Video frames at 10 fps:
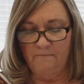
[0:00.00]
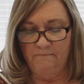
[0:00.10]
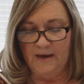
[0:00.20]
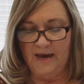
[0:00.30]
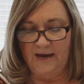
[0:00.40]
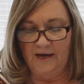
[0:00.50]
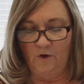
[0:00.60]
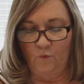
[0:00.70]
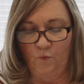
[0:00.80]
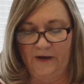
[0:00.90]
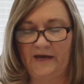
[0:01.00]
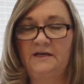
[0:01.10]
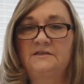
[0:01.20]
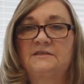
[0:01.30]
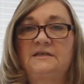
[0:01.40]
May
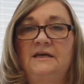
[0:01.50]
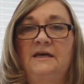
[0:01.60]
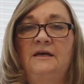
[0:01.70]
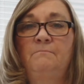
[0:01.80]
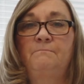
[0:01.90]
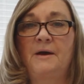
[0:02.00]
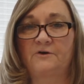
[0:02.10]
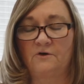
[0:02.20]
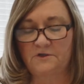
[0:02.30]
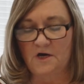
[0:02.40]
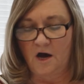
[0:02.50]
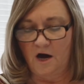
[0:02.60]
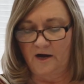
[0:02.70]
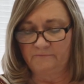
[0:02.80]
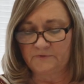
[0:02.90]
we see better
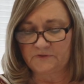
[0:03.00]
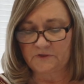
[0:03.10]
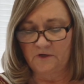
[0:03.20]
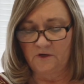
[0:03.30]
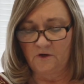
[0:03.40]
times.